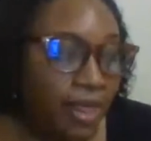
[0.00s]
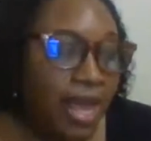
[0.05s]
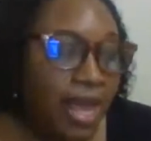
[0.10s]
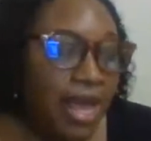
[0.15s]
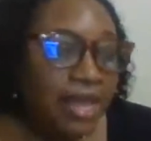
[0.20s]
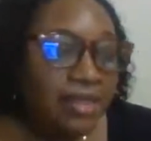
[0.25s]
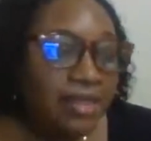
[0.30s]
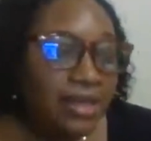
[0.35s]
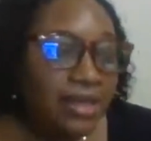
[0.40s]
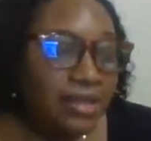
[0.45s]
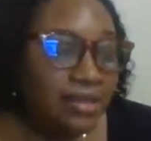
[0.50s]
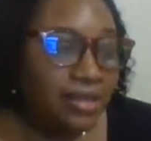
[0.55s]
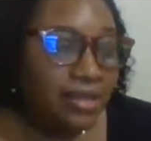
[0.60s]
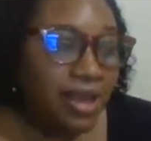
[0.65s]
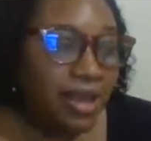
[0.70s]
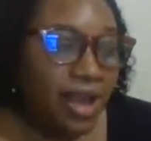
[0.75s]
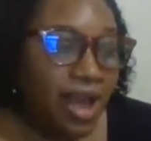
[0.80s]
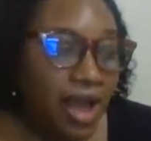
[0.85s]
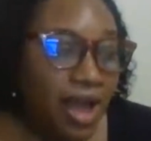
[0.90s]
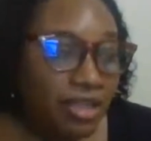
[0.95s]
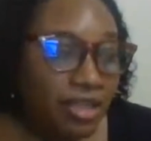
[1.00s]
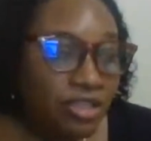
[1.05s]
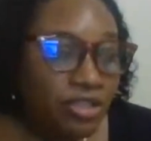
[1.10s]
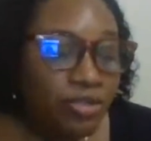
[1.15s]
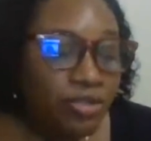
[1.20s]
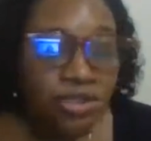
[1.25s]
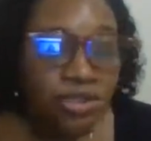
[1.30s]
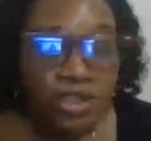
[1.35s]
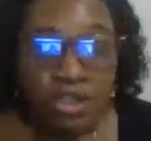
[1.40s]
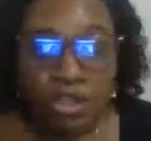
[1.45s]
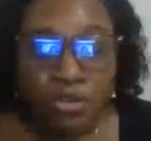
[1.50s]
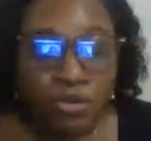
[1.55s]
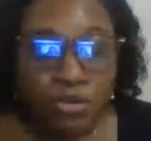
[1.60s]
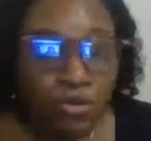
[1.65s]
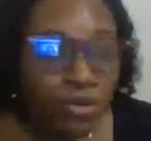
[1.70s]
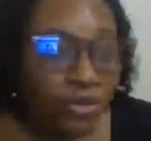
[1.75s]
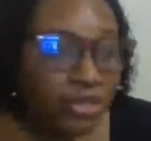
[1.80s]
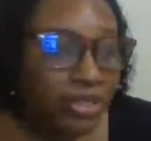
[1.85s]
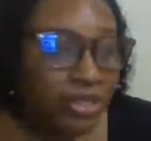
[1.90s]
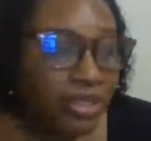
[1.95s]
And then they ask you to
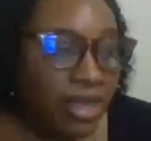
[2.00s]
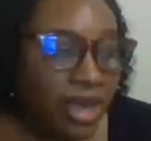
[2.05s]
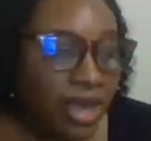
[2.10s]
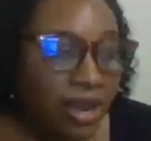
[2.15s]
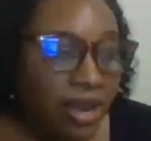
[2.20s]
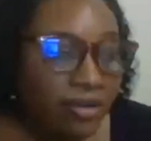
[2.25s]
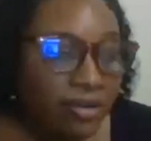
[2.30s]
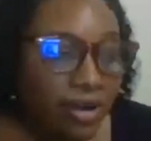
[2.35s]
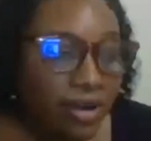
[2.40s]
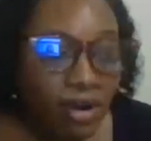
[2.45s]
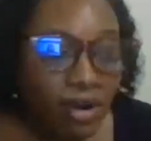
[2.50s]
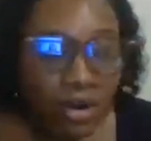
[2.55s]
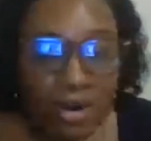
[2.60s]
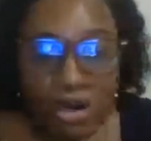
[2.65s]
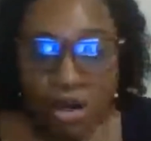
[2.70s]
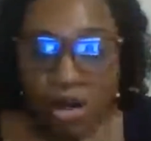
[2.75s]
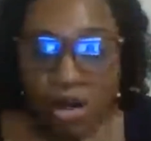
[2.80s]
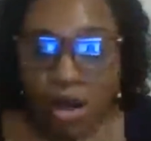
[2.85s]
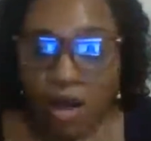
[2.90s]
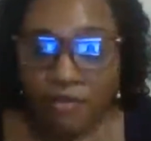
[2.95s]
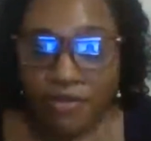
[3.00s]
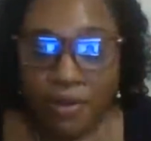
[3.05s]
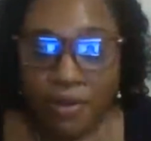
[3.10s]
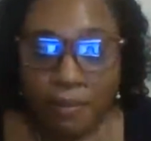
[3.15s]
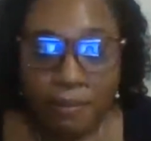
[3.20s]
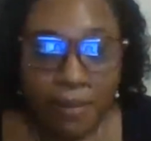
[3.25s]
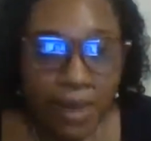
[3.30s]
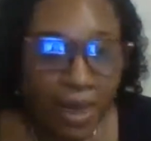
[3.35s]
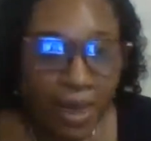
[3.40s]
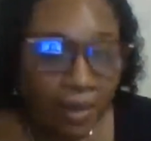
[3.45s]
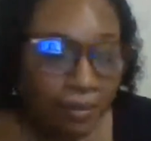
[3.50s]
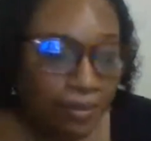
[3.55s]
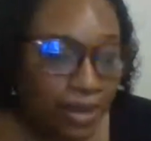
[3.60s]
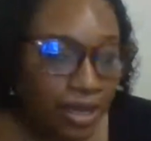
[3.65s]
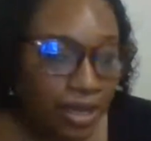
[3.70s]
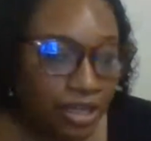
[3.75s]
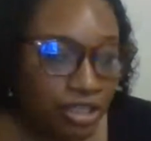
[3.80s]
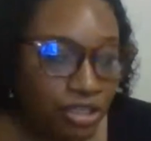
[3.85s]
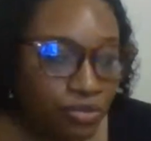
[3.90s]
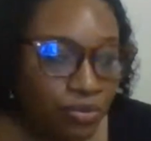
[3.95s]
denote an area of a bay
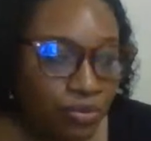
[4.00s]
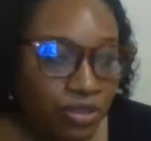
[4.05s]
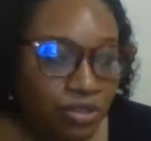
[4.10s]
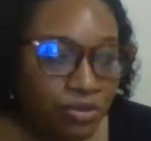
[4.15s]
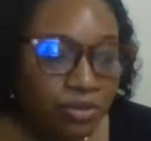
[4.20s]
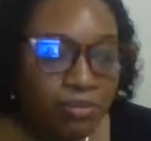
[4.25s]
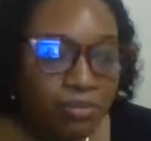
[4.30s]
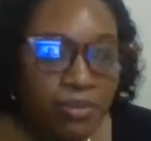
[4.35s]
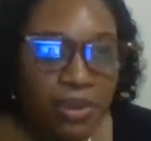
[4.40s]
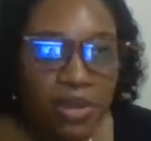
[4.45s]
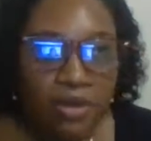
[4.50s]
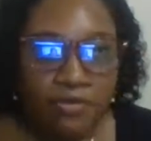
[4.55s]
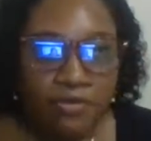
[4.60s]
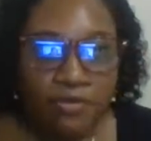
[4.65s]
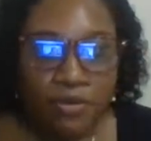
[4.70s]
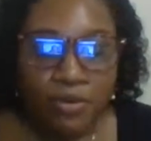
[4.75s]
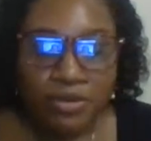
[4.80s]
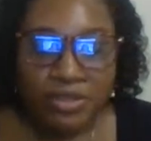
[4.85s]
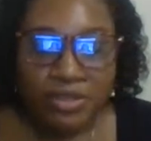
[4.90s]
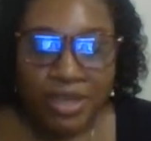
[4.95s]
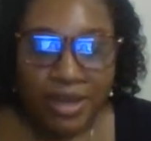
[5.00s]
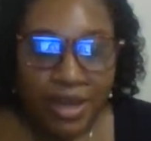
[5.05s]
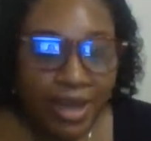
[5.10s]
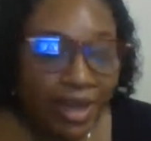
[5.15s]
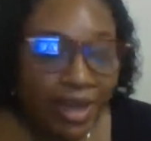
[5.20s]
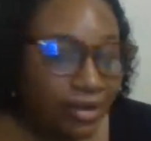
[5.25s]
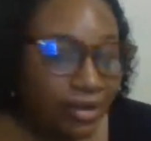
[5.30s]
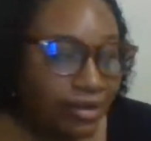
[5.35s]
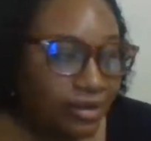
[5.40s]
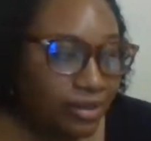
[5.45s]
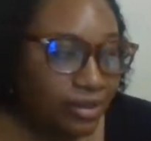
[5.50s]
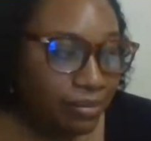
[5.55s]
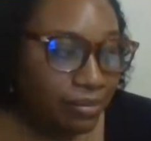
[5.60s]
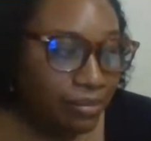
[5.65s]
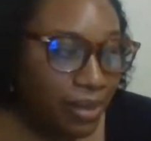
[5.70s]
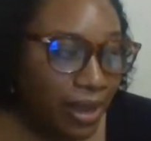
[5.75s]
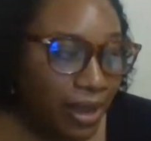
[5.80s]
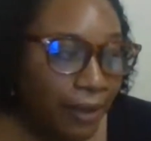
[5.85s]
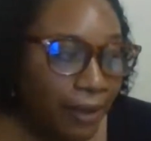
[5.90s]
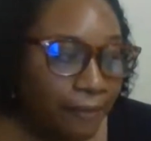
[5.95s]
beach, which would be, of course, like a headland and
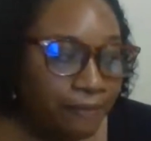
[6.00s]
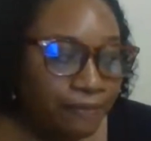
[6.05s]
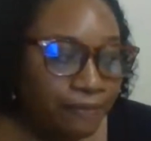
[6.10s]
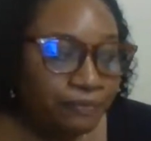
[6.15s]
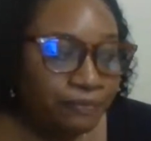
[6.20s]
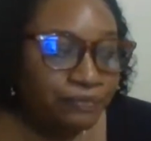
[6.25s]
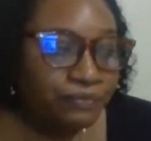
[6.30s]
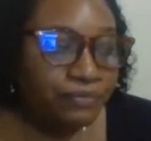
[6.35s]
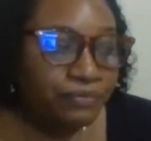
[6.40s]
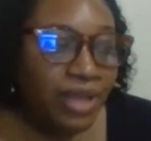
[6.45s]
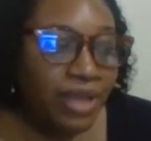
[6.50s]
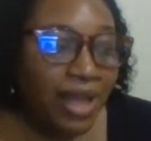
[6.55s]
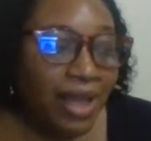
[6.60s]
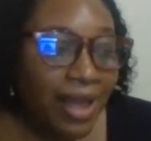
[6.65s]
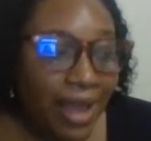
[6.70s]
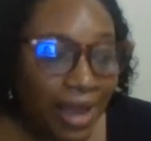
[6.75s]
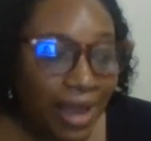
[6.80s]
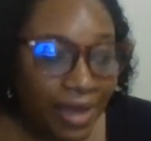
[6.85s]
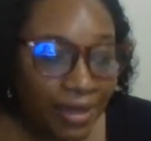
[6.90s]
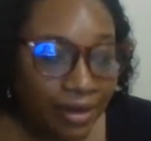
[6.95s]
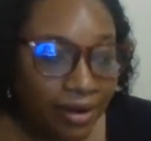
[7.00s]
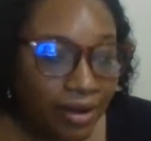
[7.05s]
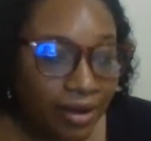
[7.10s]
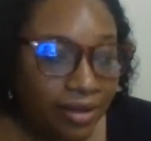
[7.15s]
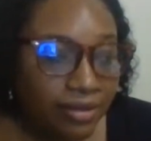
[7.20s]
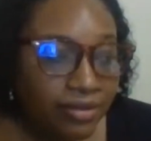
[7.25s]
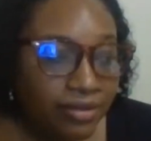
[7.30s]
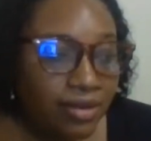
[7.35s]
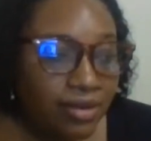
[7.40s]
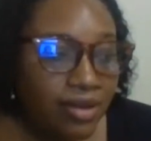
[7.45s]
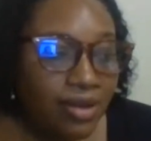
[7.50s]
bay, a headland,